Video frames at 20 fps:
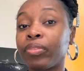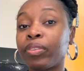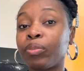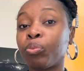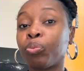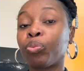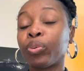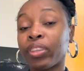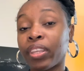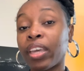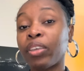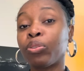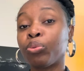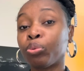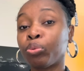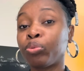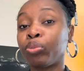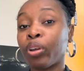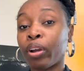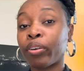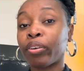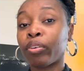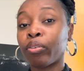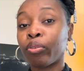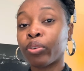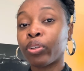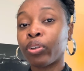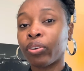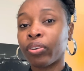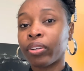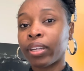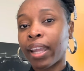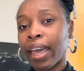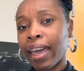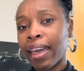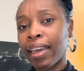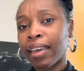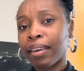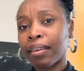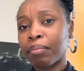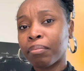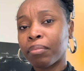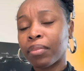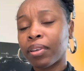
when they threw dirt on your name.